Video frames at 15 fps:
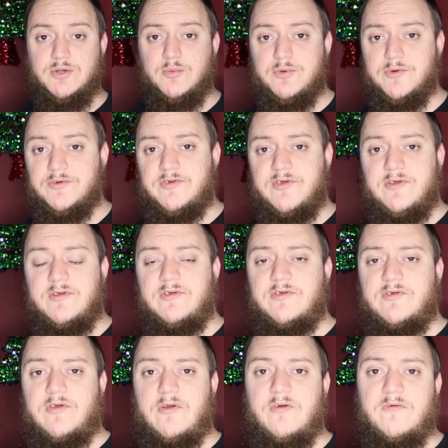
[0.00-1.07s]
holders.
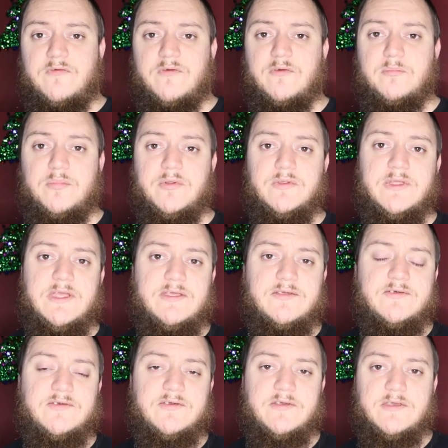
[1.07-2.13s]
So for
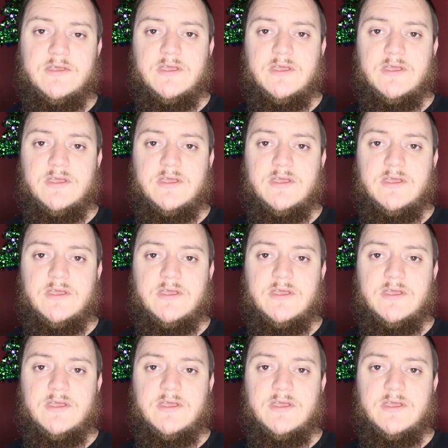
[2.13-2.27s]
police,